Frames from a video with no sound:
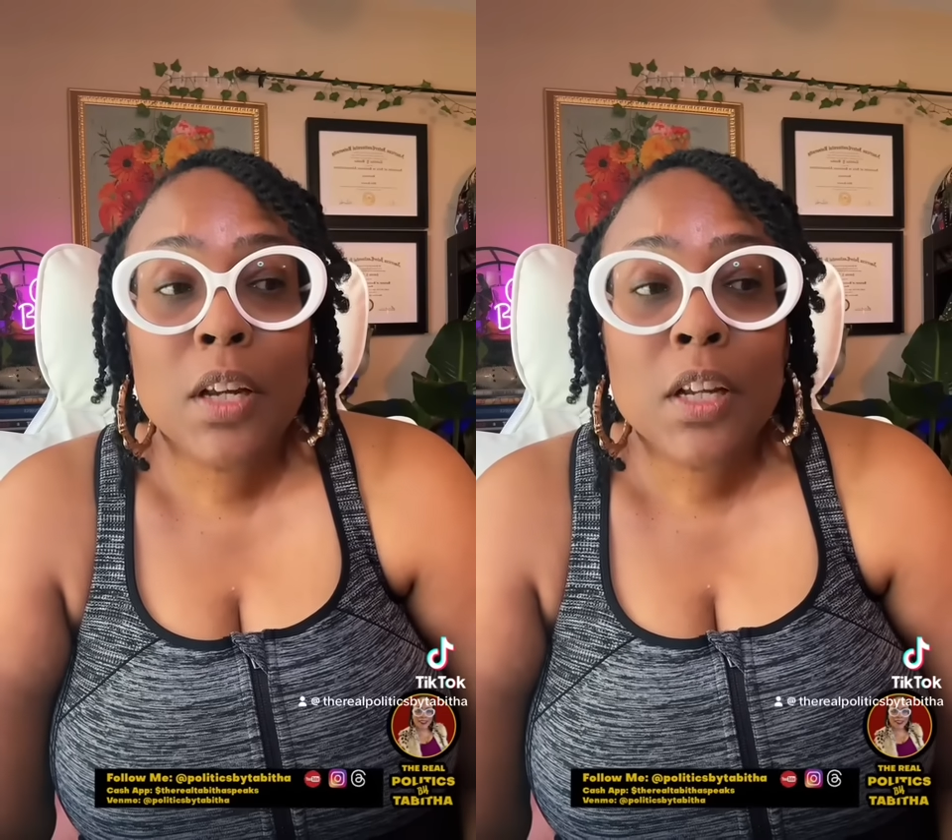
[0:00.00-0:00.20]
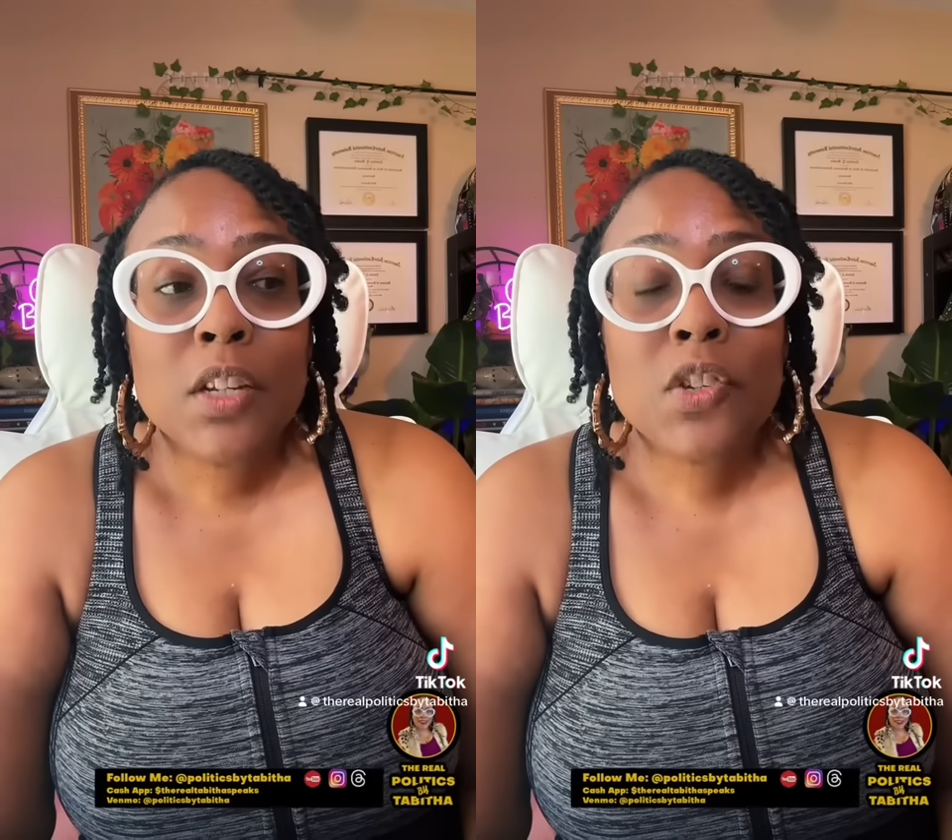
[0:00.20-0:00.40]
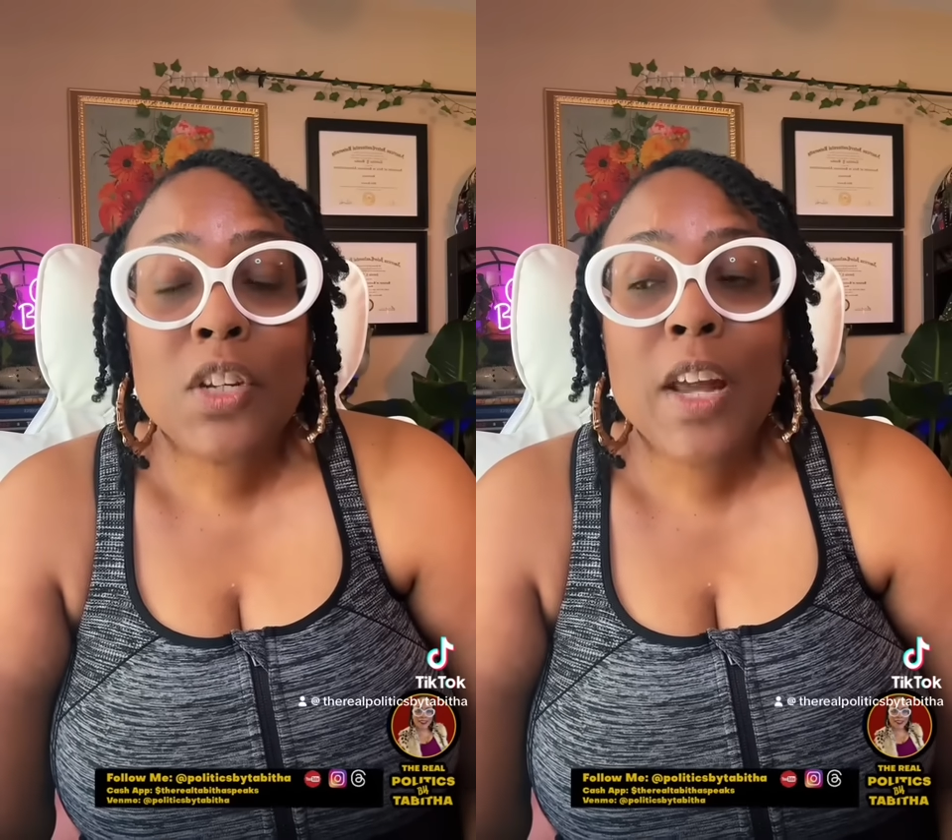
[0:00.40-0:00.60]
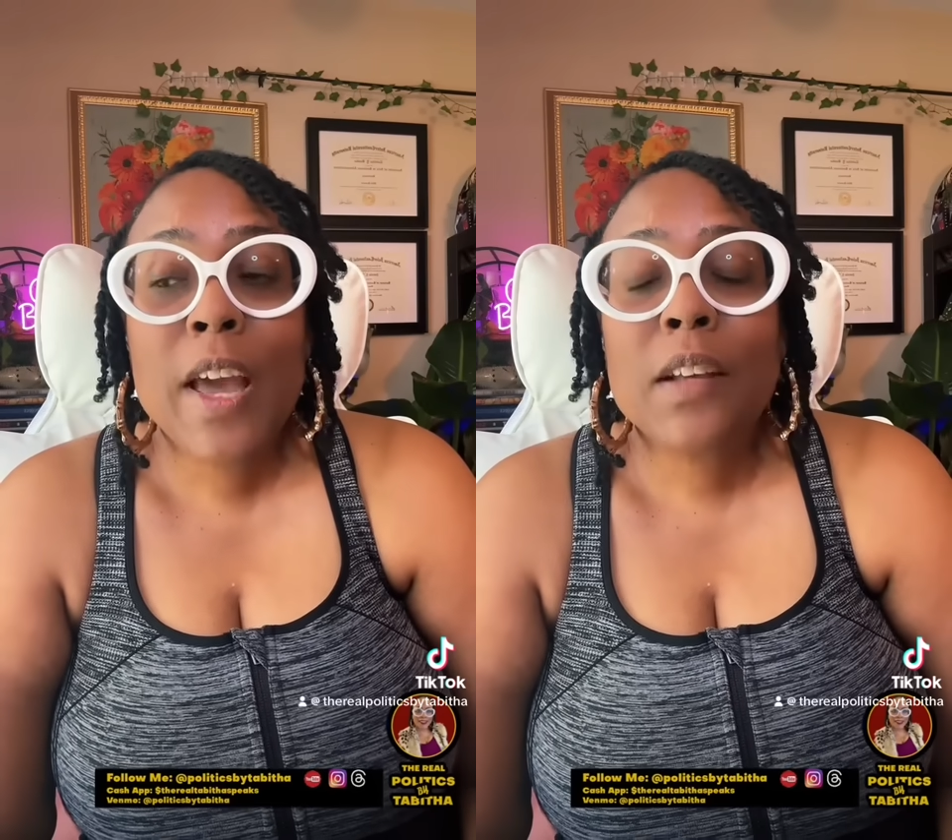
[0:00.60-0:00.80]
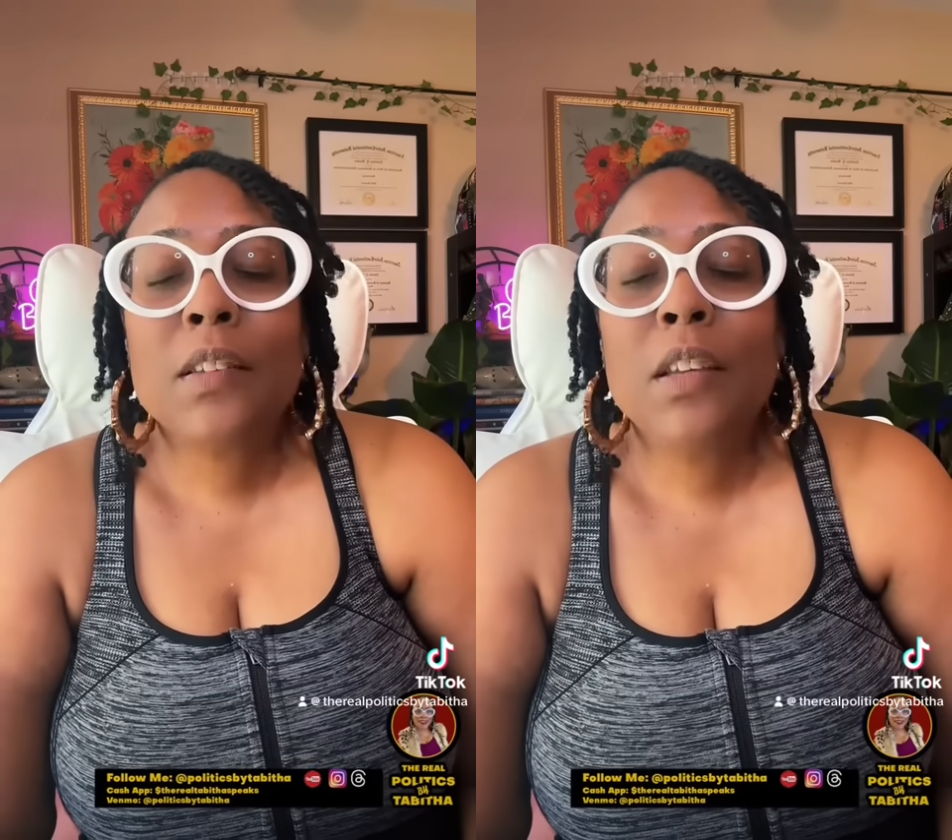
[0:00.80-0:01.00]
She
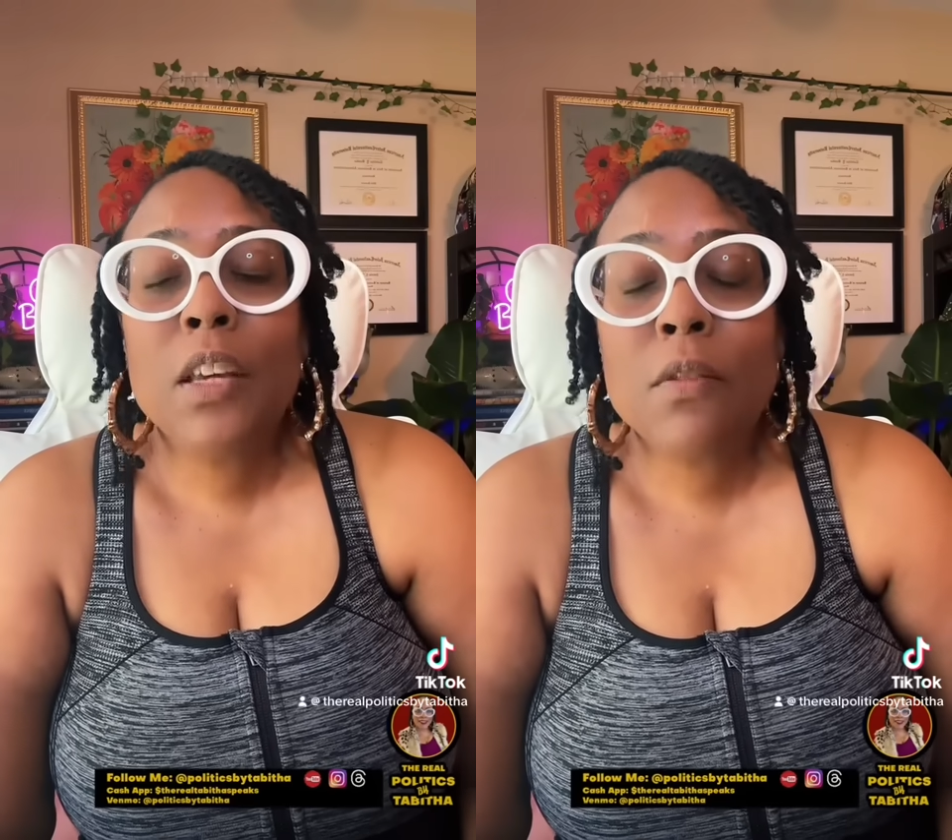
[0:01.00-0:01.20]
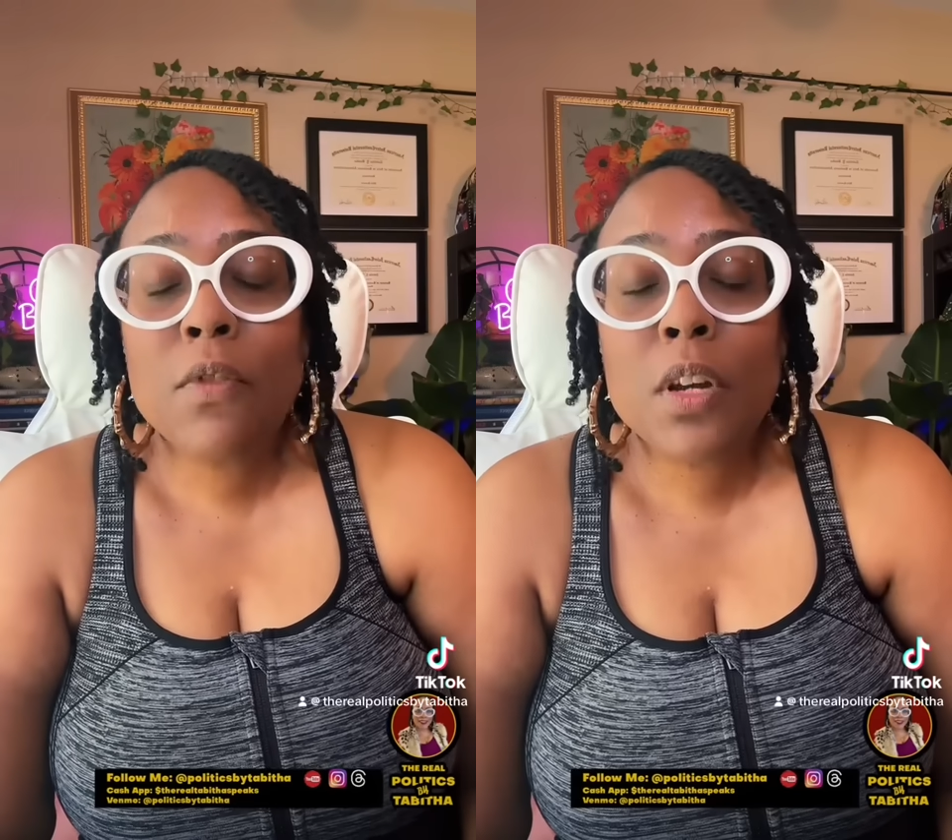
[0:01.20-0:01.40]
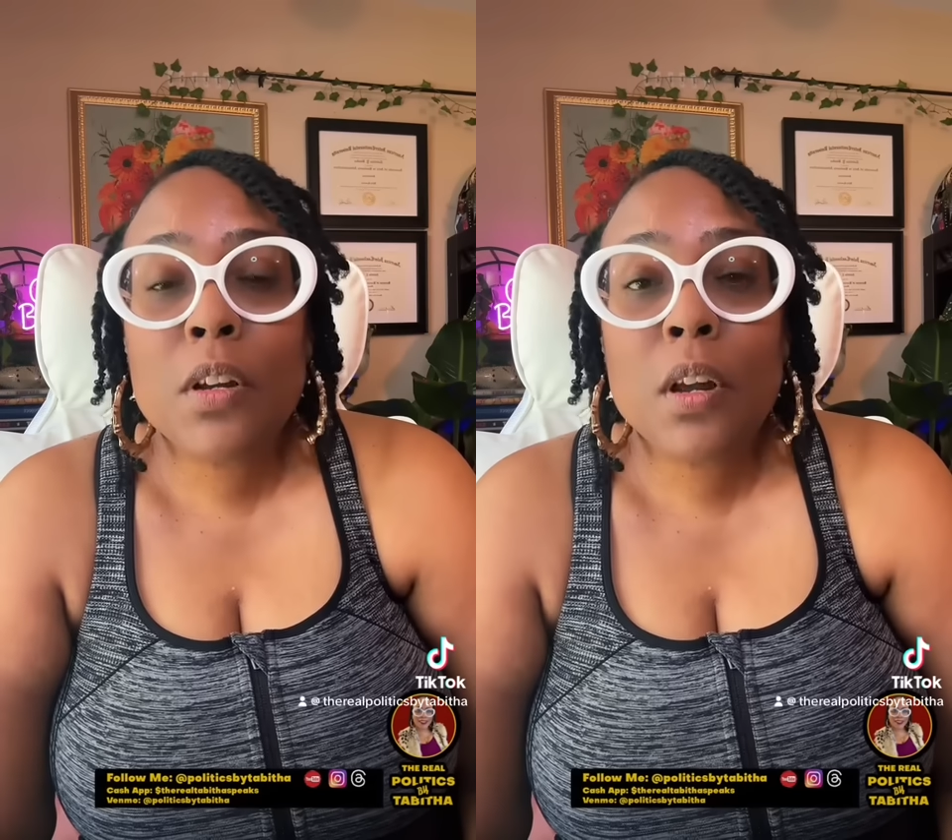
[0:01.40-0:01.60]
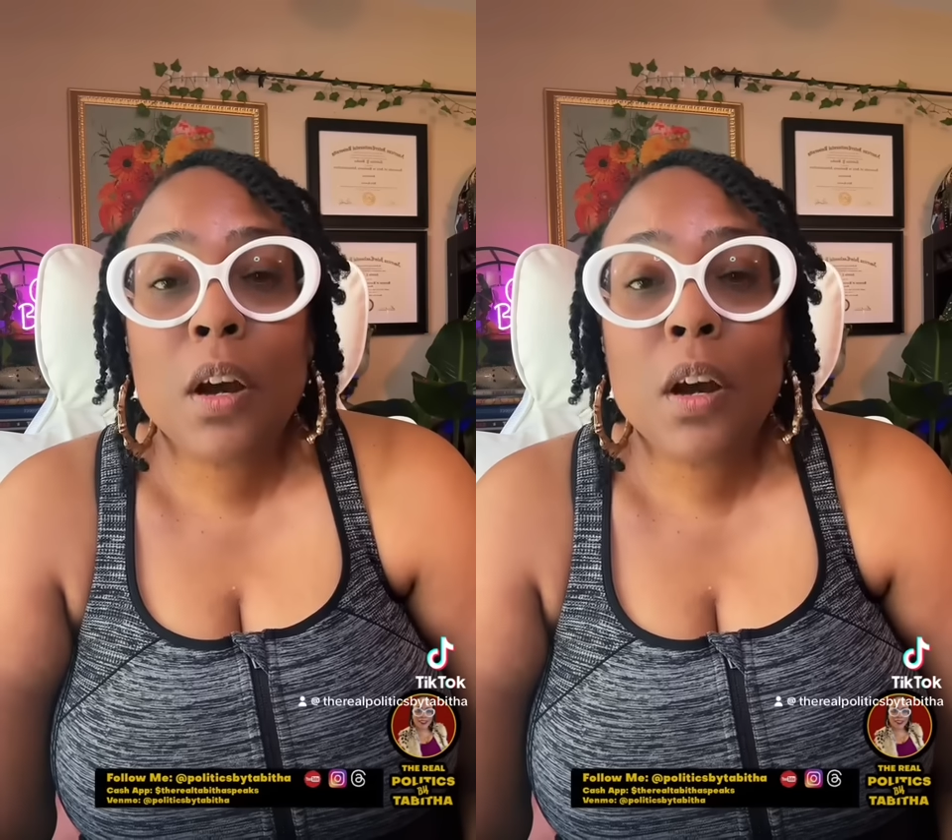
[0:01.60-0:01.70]
has given